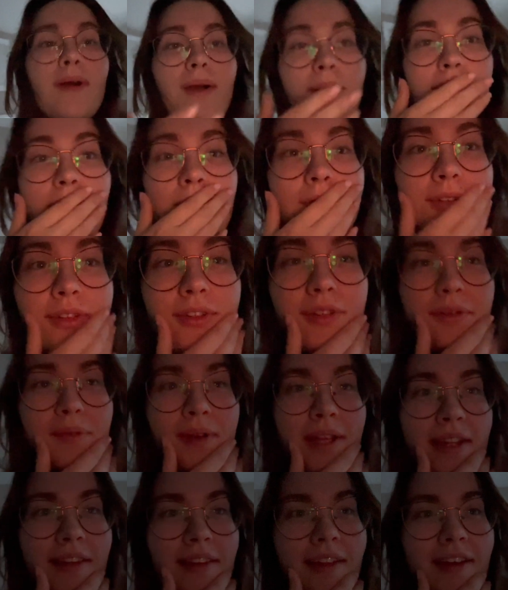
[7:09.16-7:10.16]
I want to
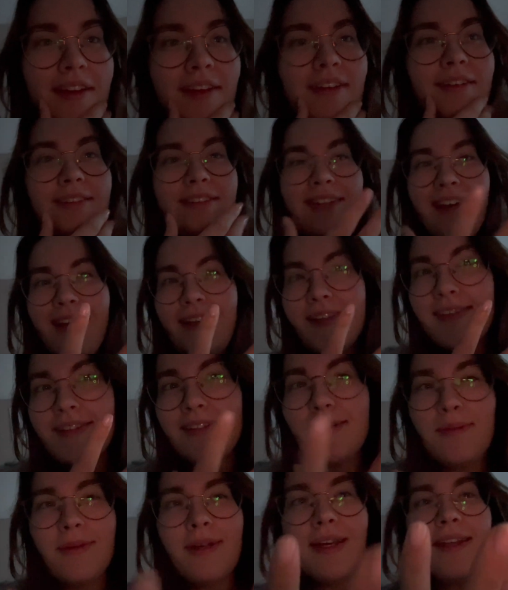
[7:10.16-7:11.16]
win though. That's
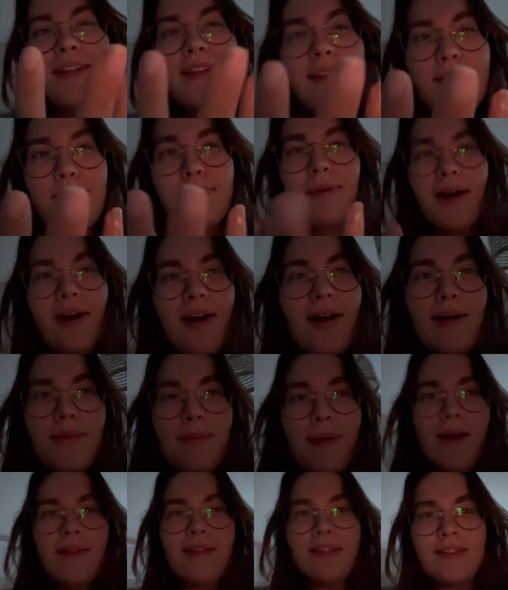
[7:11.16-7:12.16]
the weirdest part
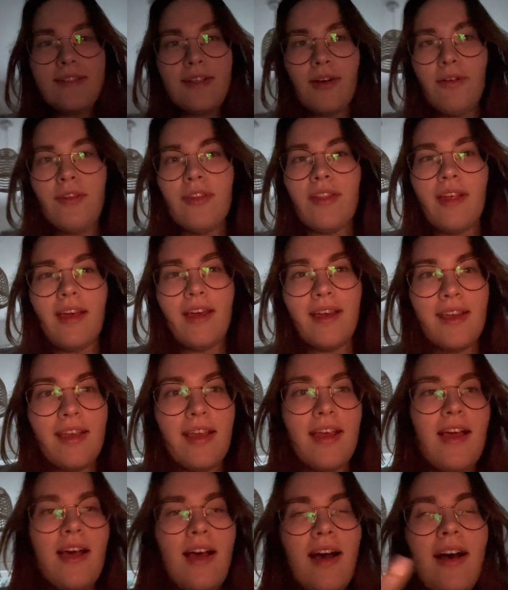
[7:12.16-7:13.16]
about this whole thing.
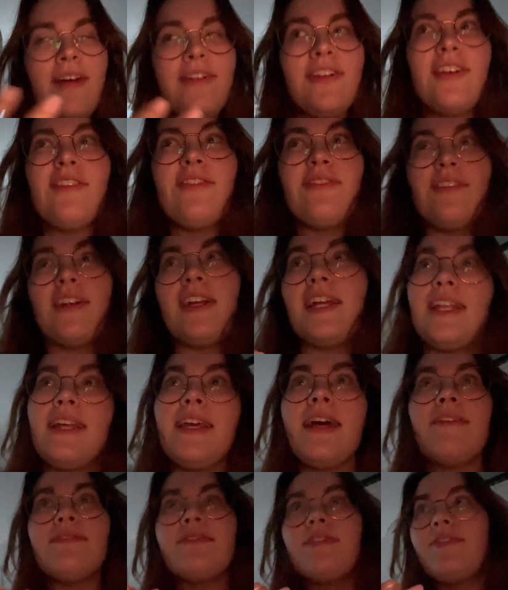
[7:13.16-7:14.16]
I don't really have a